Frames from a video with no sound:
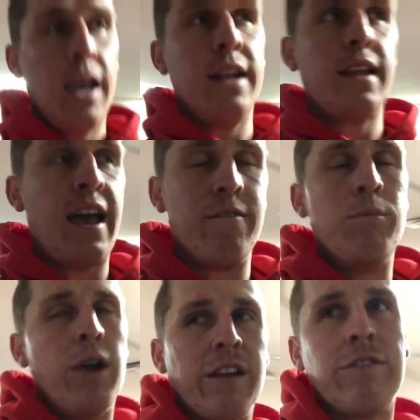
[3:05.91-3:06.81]
and
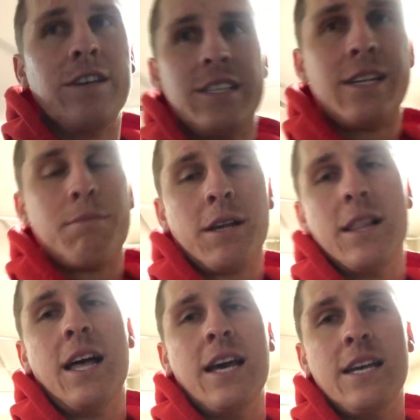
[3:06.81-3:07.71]
have breakfast,
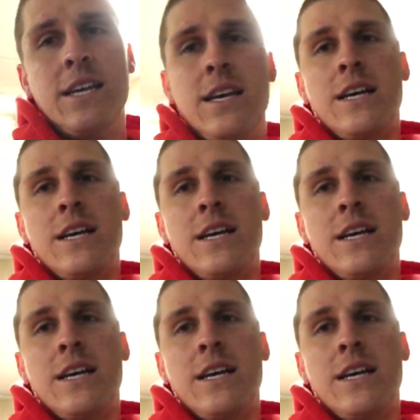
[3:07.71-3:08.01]
something light,